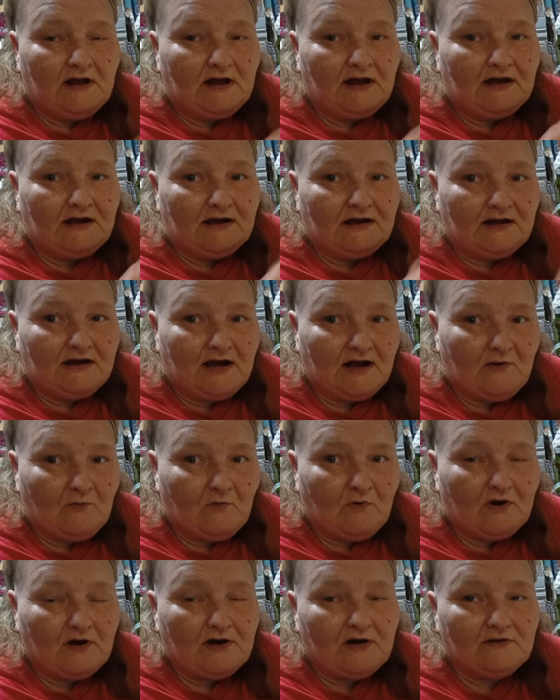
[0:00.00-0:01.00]
and then that
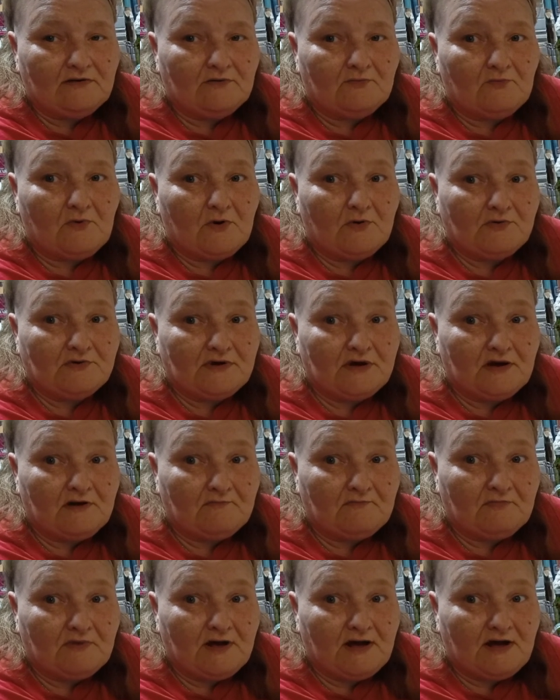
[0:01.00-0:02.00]
way the rose
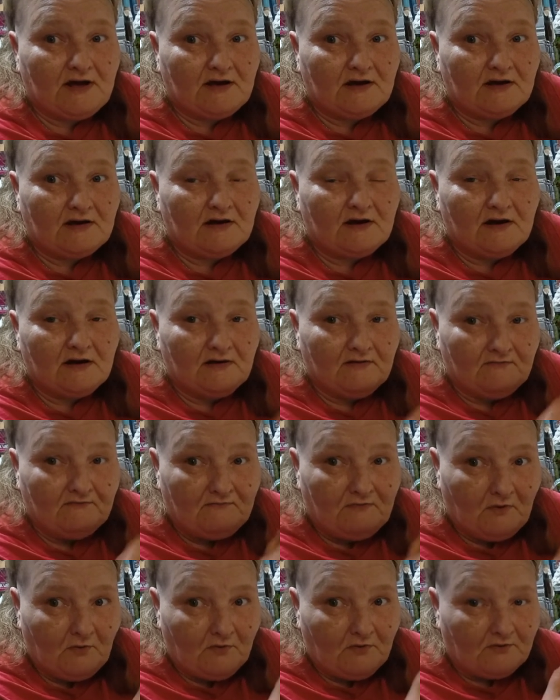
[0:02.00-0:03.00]
hip can
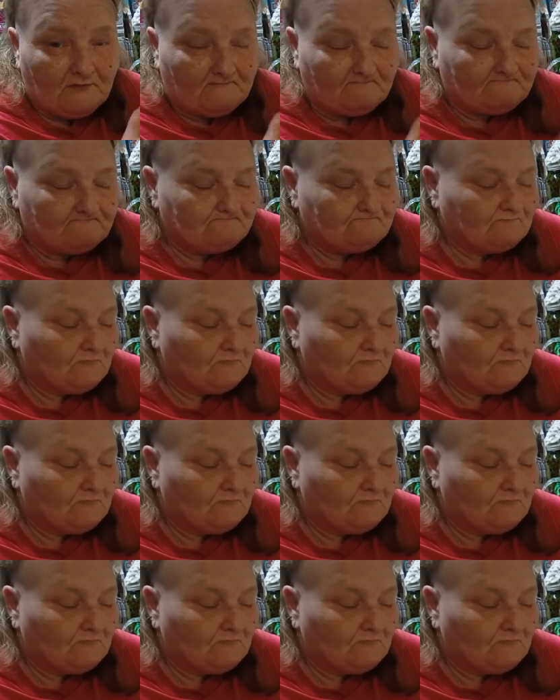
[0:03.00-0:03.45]
form.